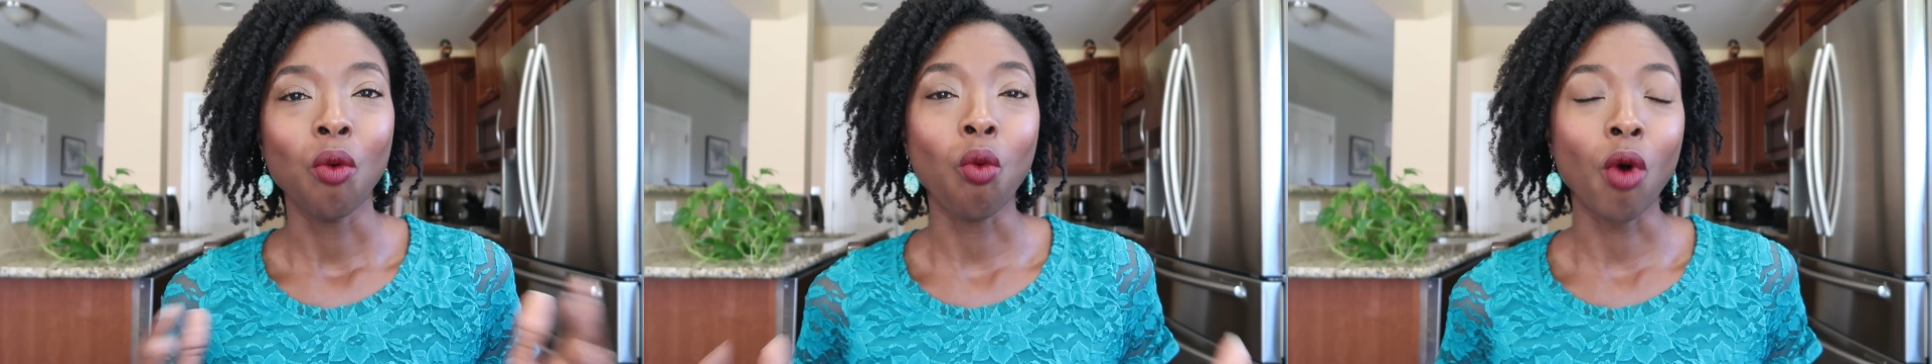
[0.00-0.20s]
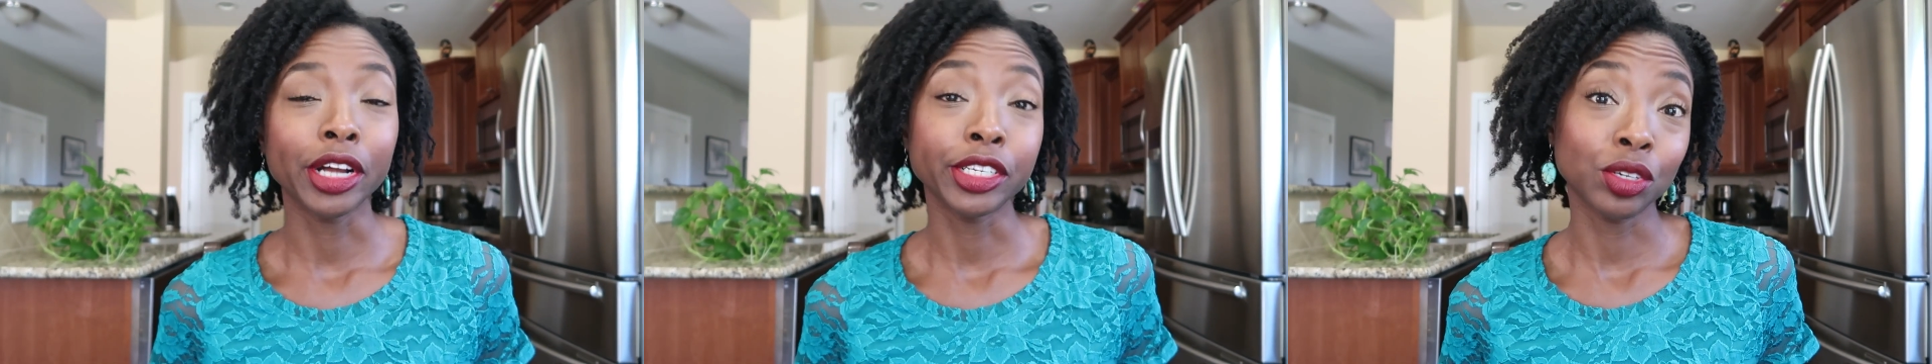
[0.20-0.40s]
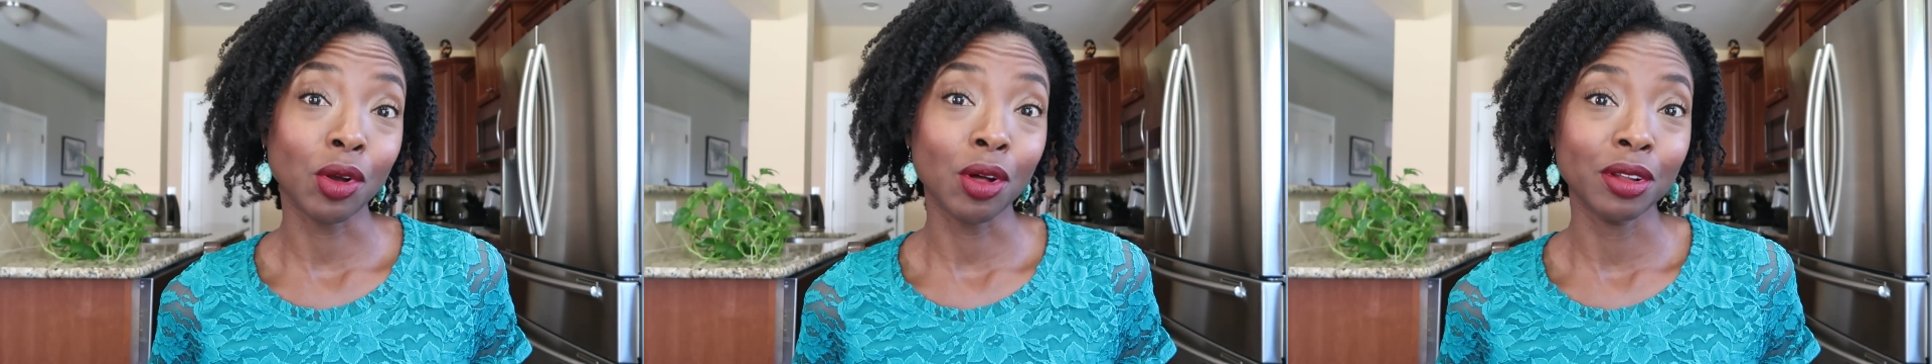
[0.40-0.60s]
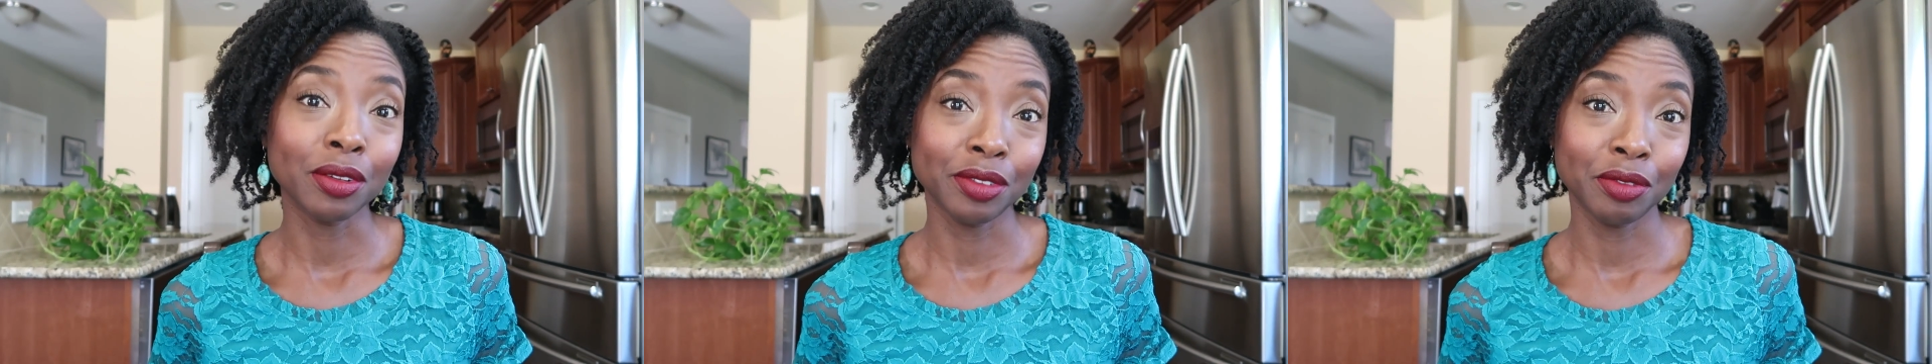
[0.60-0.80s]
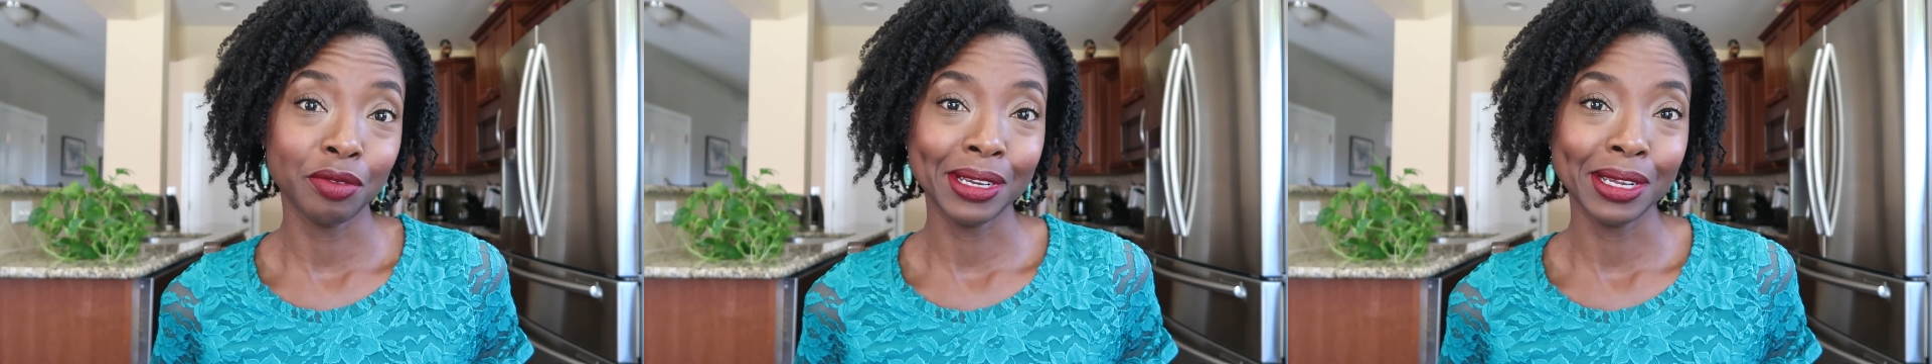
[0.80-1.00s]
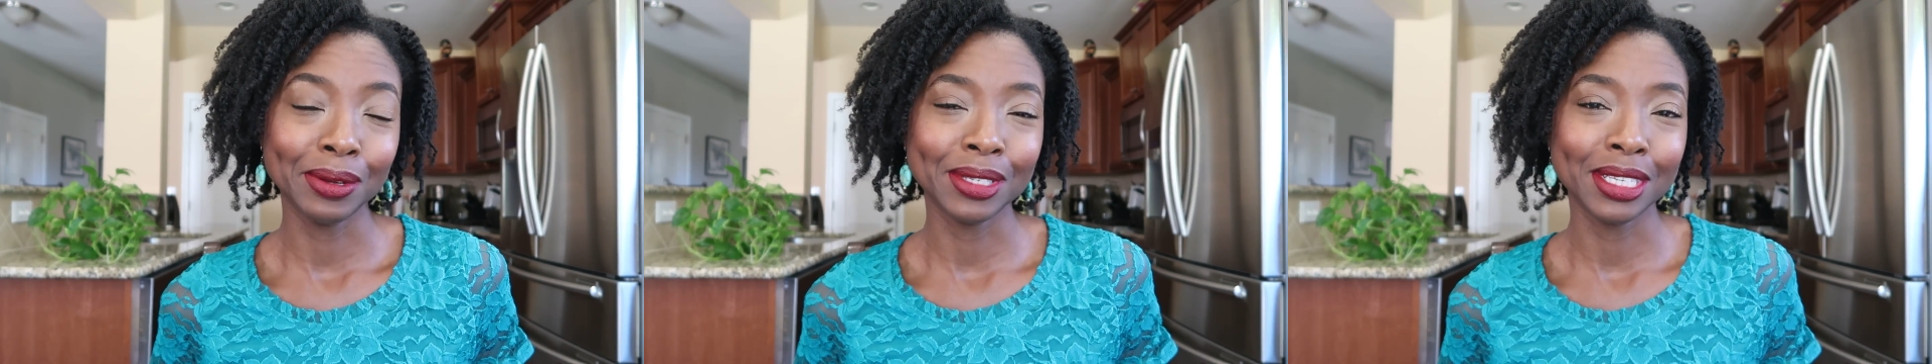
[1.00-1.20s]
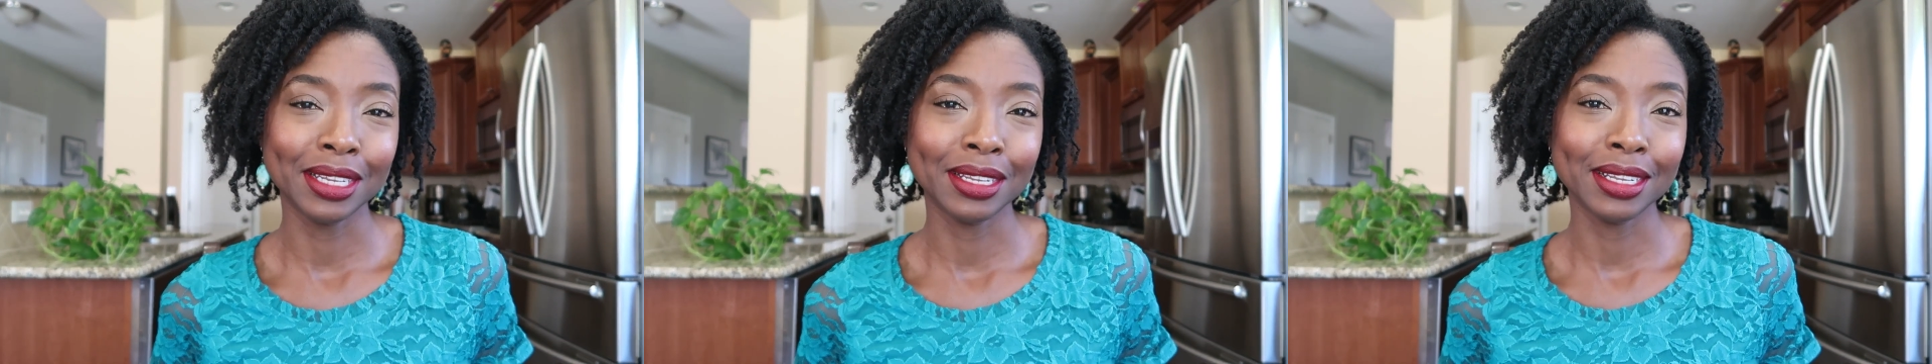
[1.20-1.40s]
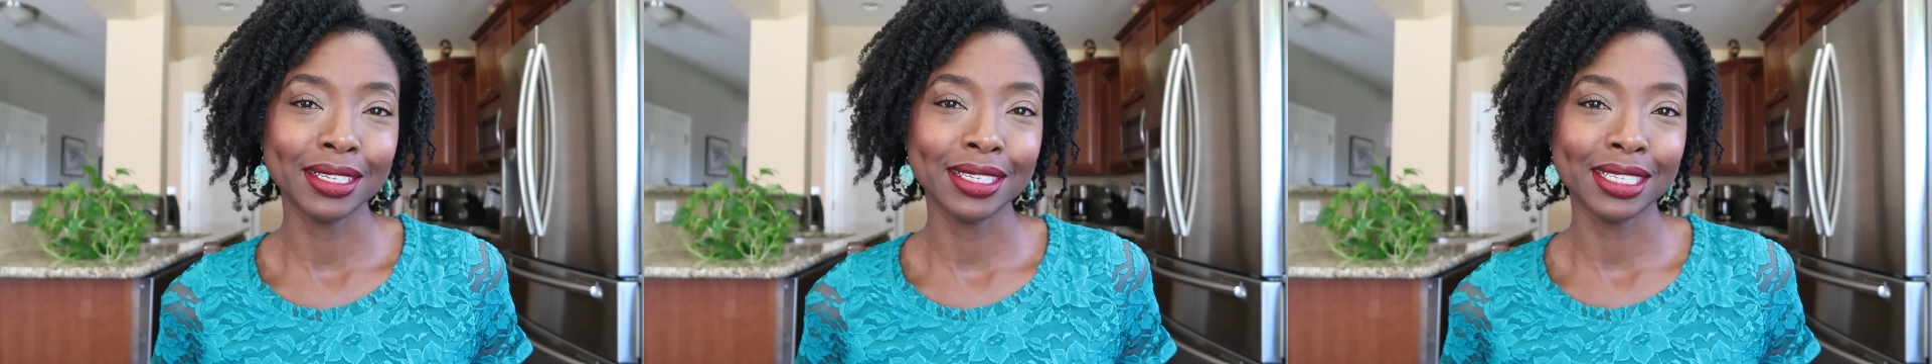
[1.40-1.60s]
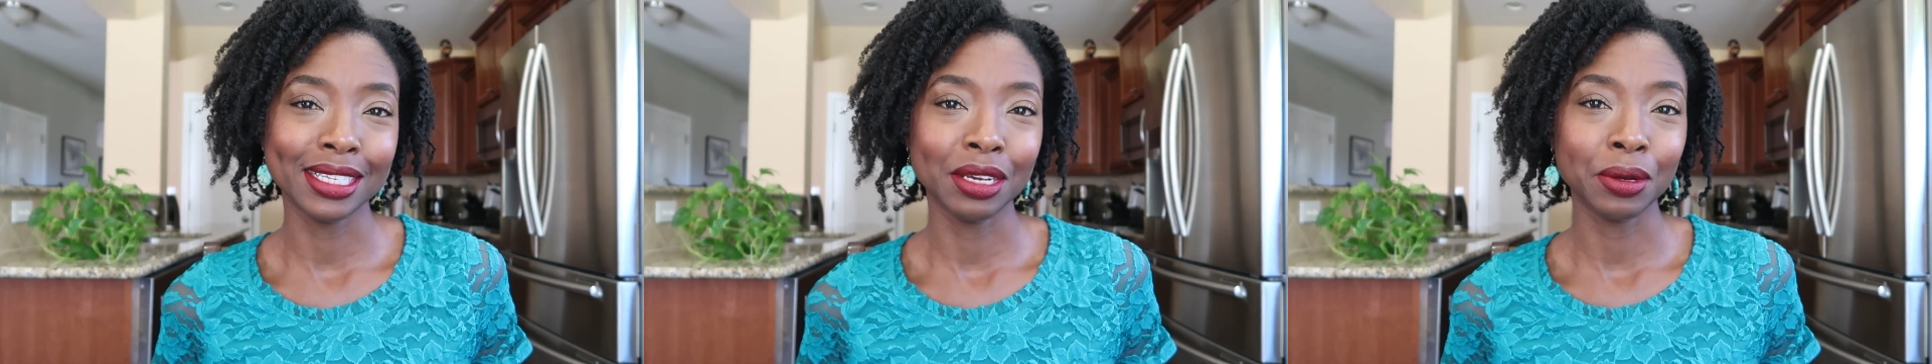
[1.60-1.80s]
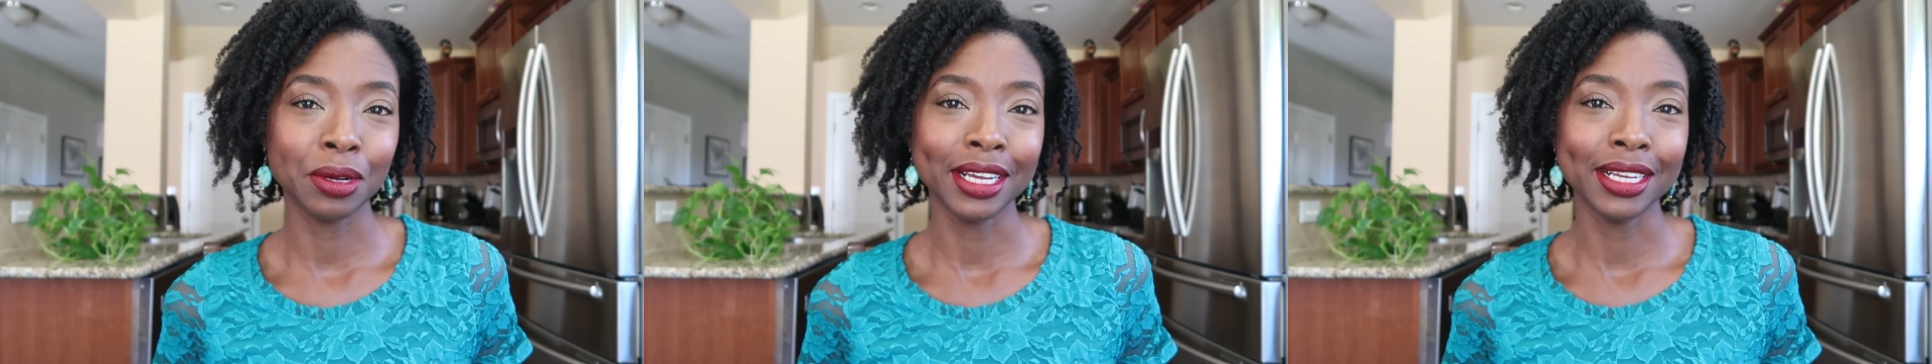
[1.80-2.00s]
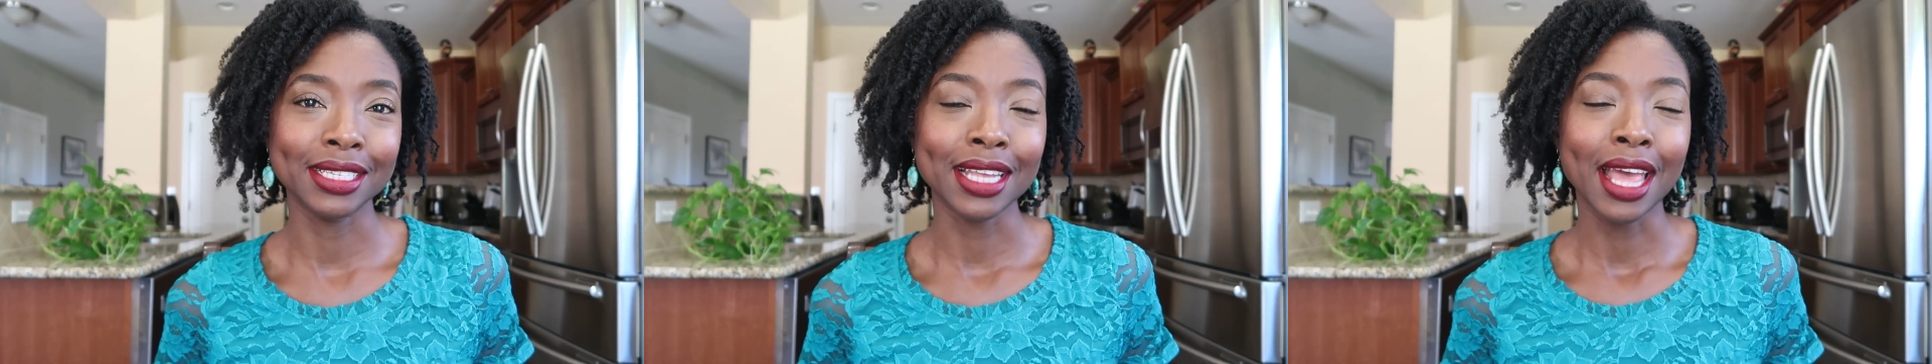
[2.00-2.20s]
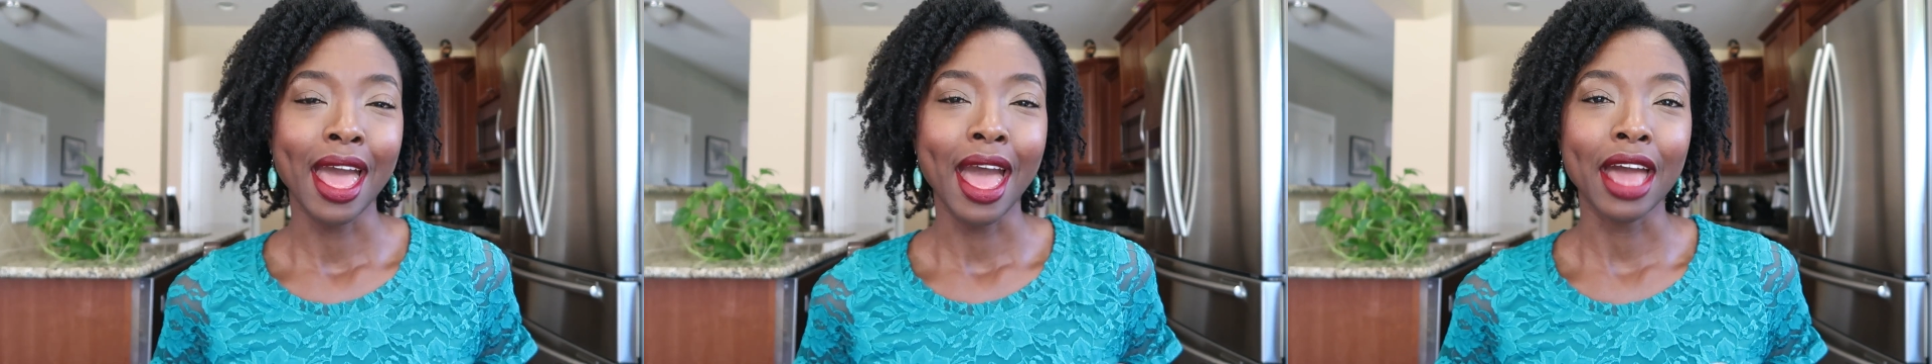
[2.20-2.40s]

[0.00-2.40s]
watch all of the videos in this series